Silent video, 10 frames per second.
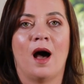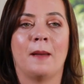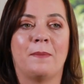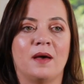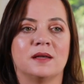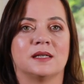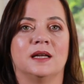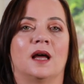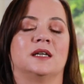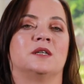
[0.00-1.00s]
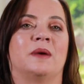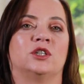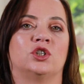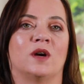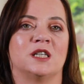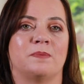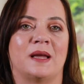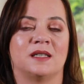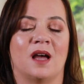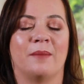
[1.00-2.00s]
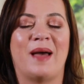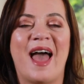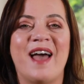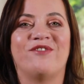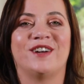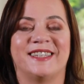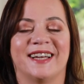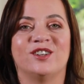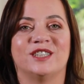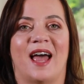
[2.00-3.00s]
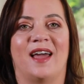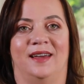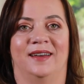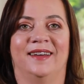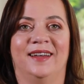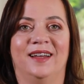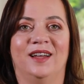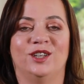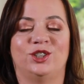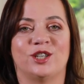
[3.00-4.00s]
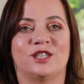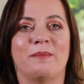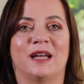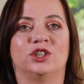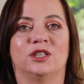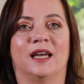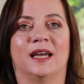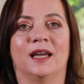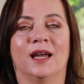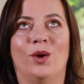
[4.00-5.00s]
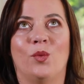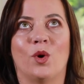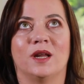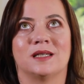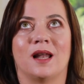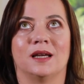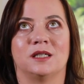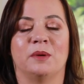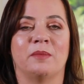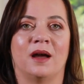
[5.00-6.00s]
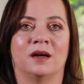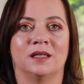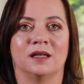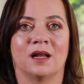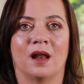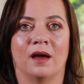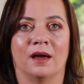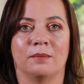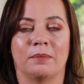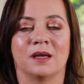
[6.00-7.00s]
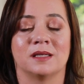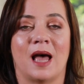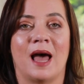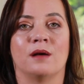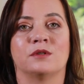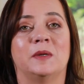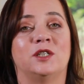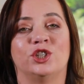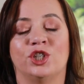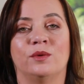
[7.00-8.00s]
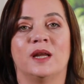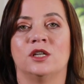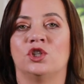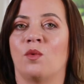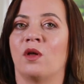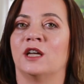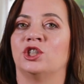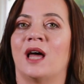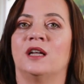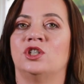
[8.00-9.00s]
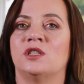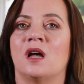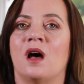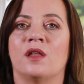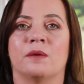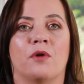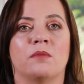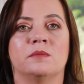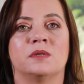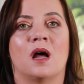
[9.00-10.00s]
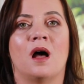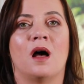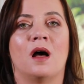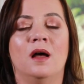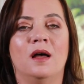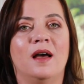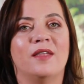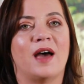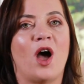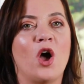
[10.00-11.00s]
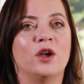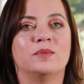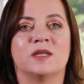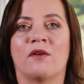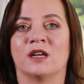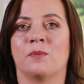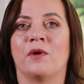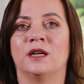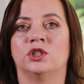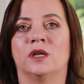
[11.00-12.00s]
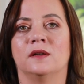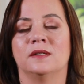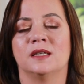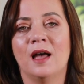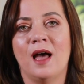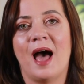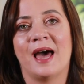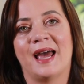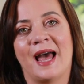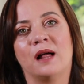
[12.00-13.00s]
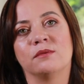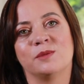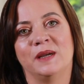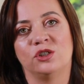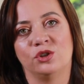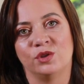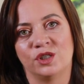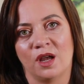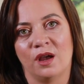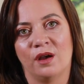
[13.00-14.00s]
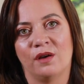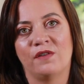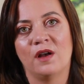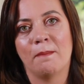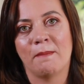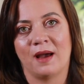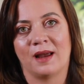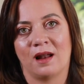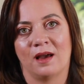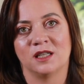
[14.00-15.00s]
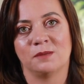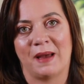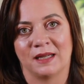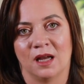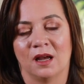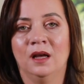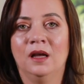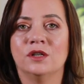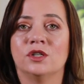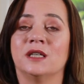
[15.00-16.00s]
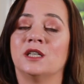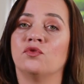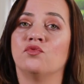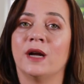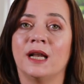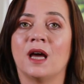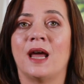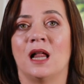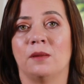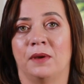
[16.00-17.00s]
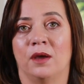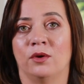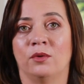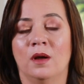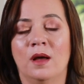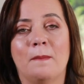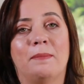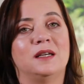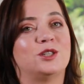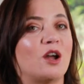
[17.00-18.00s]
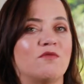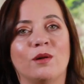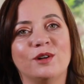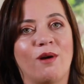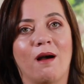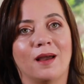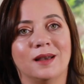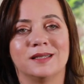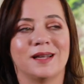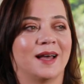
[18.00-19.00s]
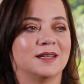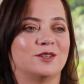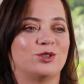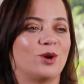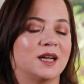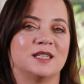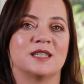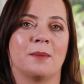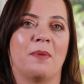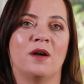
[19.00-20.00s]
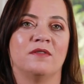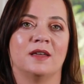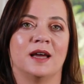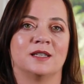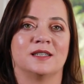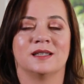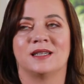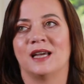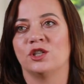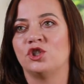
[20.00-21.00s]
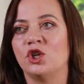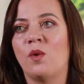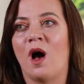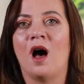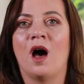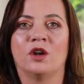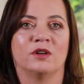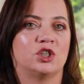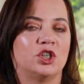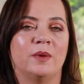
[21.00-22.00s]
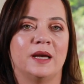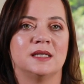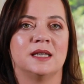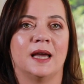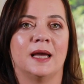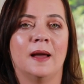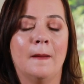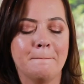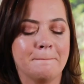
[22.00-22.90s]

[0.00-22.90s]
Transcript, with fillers: I personally like to make sure I spend time every single day just imagining what it's like to be my ideal client, because that helps me to tune in to what their challenges are, their problems are, their hopes, their aspirations, and it helps me to serve my clients better. So this is really going to help you. Please don't roll your eyes and try to skip over this and say it's too hard or it's too easy.